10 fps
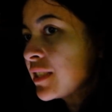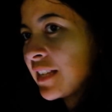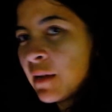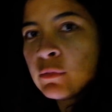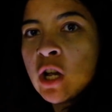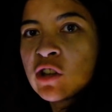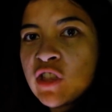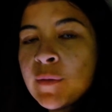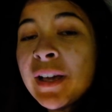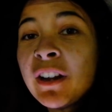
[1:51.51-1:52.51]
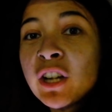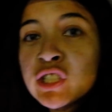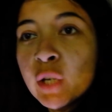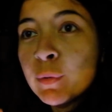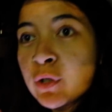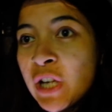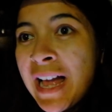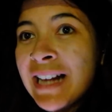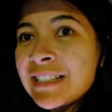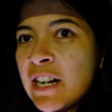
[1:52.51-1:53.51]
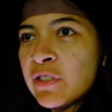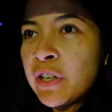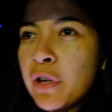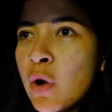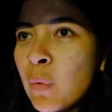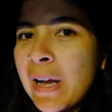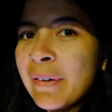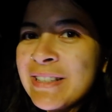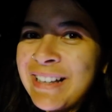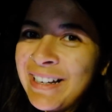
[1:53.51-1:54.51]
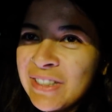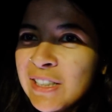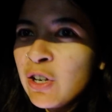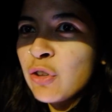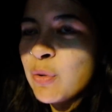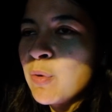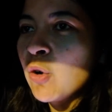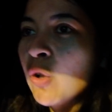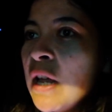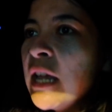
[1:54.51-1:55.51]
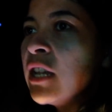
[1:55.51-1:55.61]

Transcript: Sam locked them and I double checked and I was like, oh wow, he's actually locked them all.